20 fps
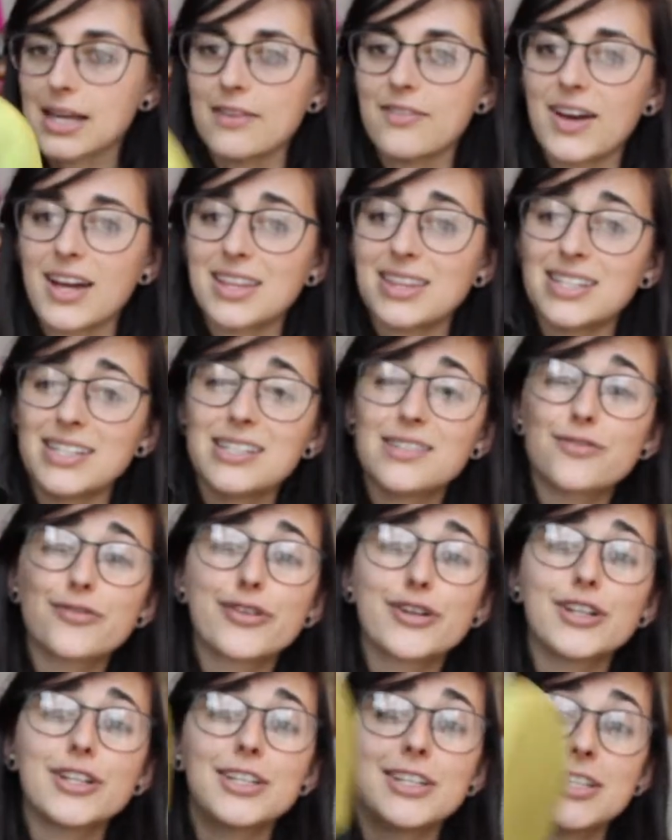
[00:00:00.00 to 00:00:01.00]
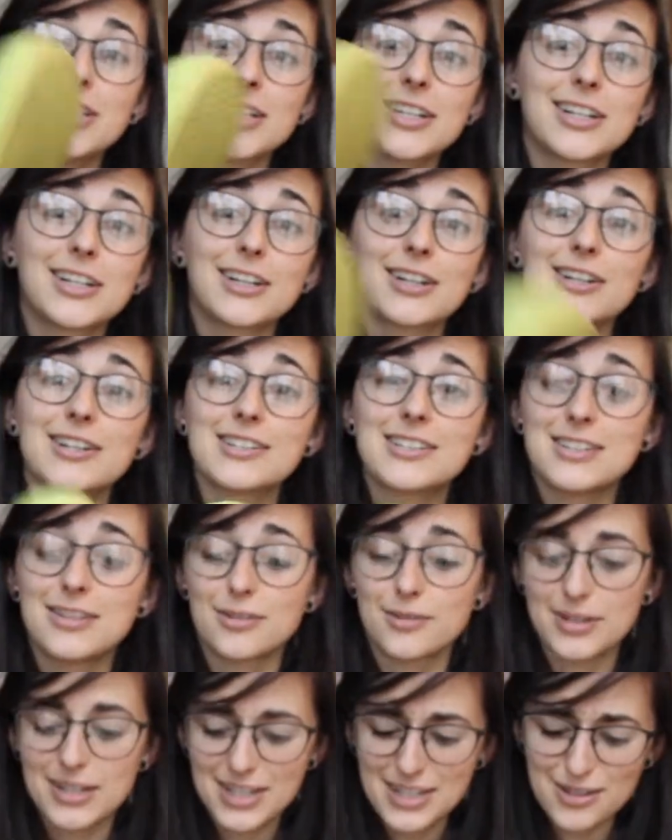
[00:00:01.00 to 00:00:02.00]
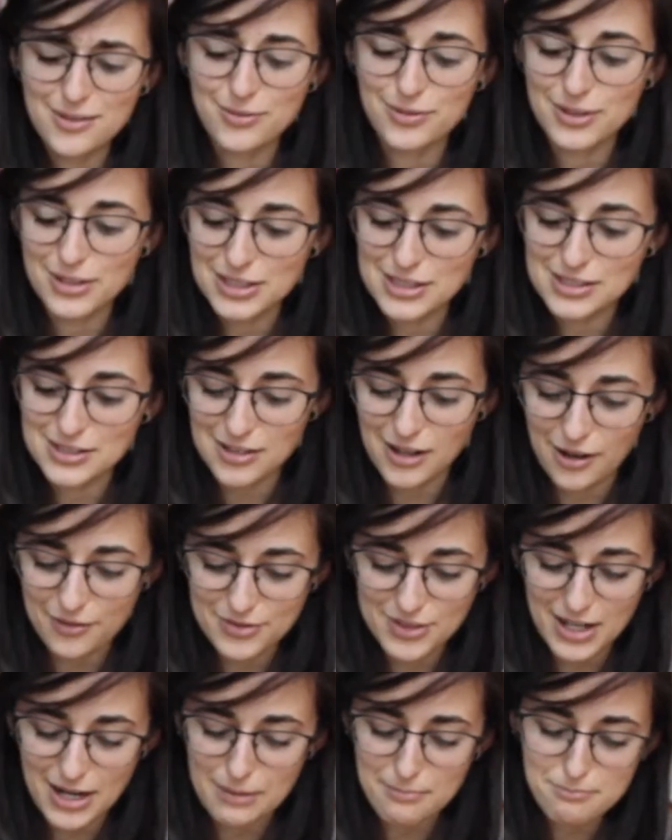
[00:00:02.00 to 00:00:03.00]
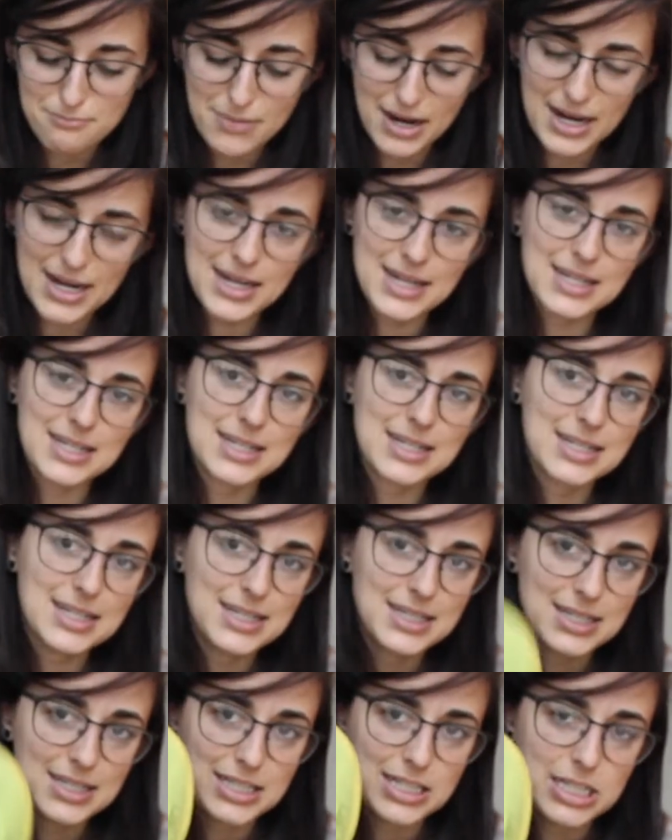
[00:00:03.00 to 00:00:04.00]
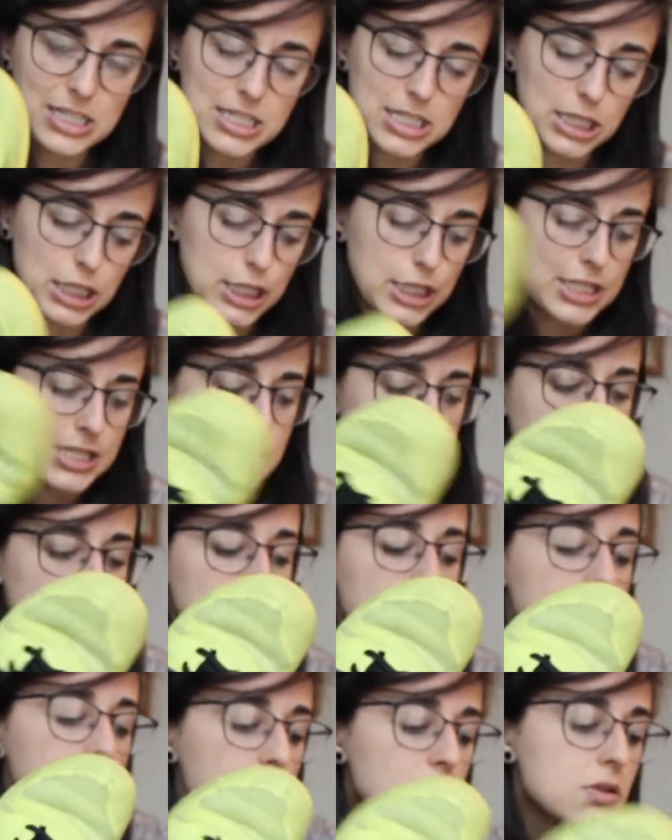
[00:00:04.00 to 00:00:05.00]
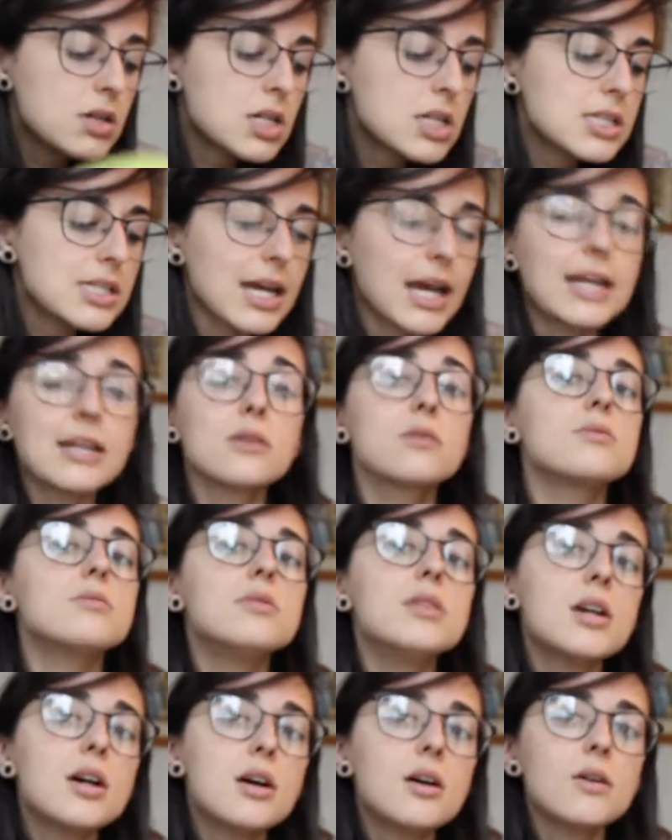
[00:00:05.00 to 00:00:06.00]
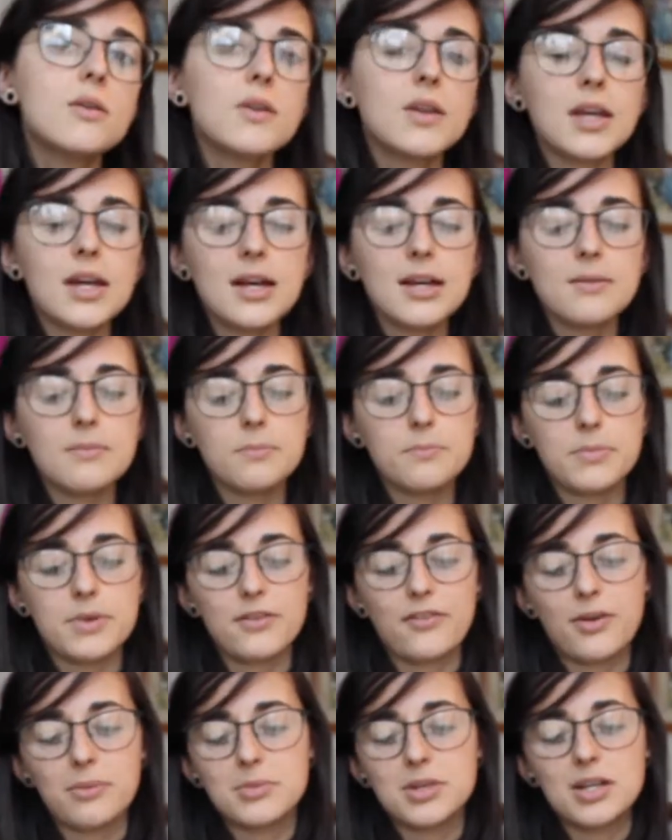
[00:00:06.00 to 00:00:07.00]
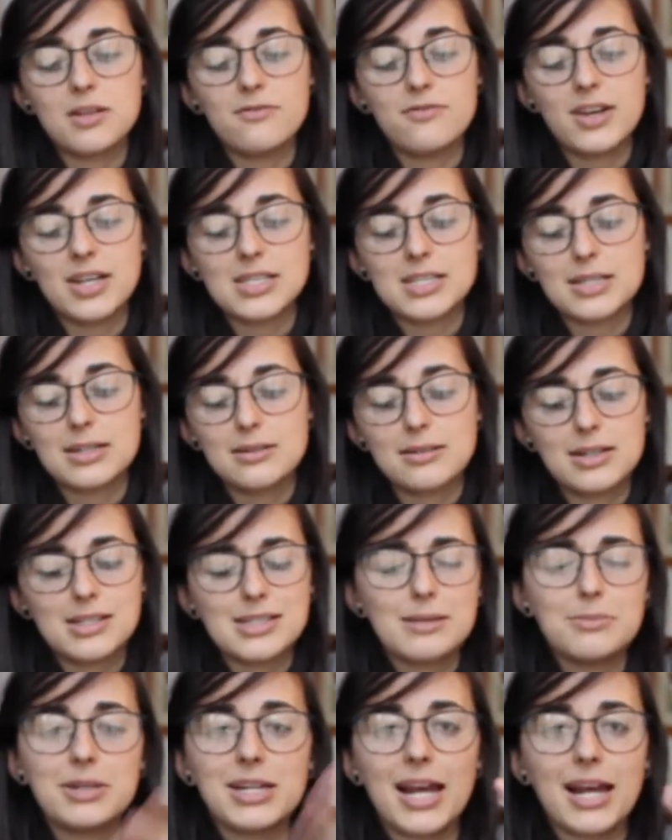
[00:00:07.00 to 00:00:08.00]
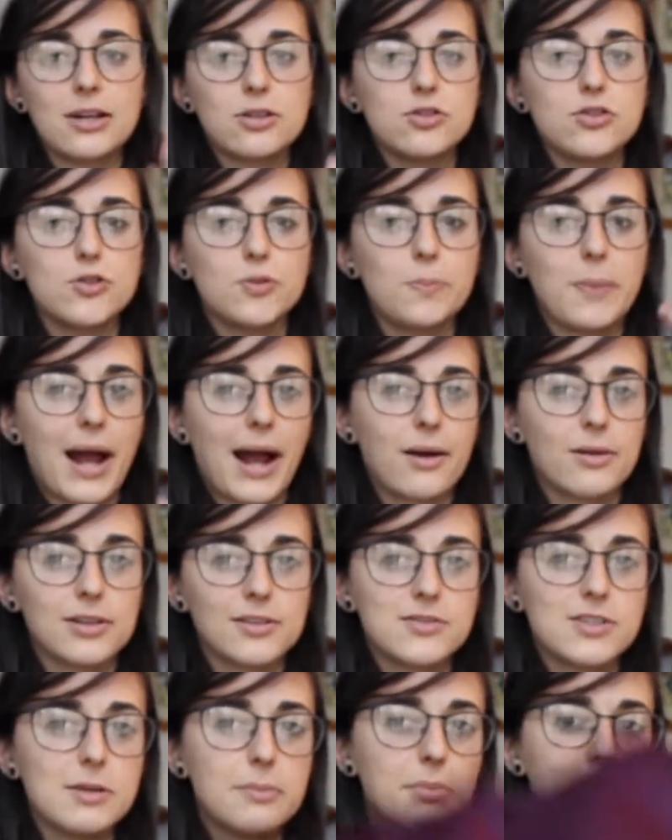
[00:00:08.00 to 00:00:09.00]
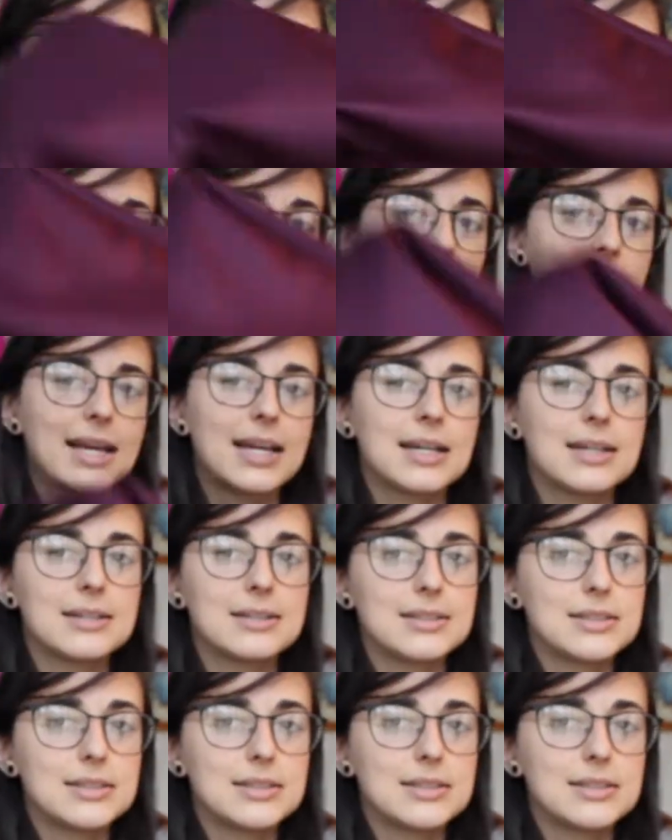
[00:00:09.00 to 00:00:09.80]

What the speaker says: I've had these for years and they're getting really soft that I might need to look into new ones. I don't know yet if I'm gonna invest in, because I mean, I don't do powerlifting, but I like